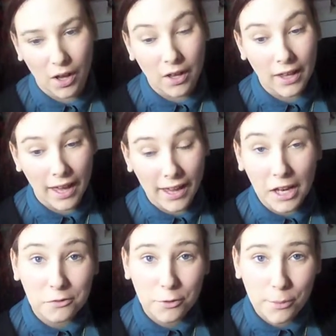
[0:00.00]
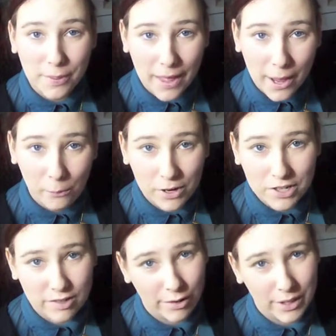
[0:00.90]
Okay, and from there we're
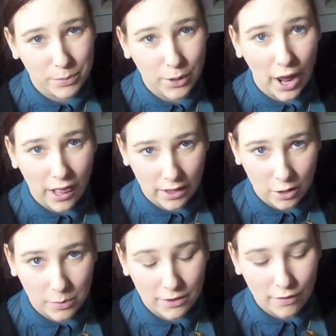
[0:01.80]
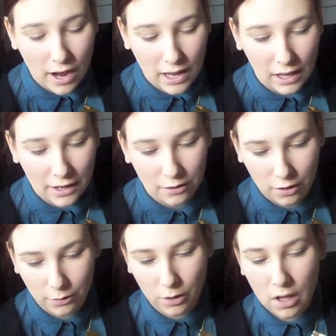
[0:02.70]
just going to put a little bit of highlighter
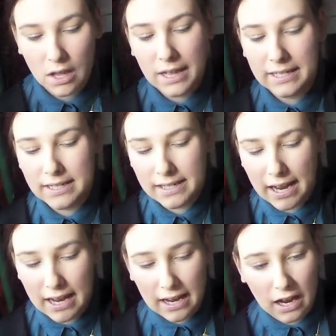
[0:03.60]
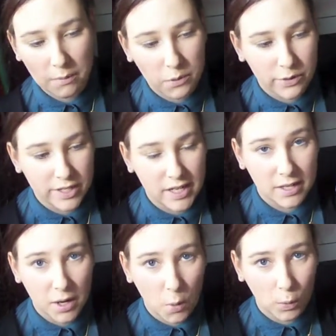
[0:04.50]
on. Today I'm
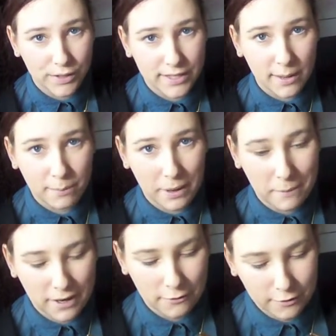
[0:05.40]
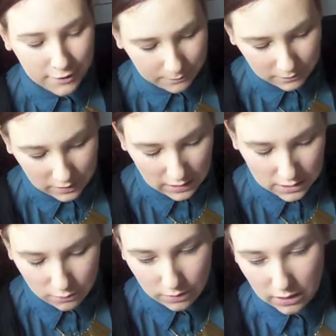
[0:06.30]
using What's Up by Benefit. It's
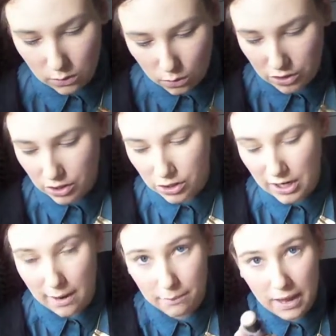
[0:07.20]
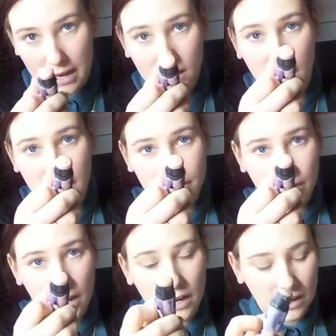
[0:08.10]
a really gorgeous champagne kind of
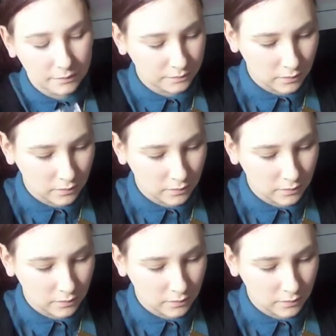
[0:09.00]
colour.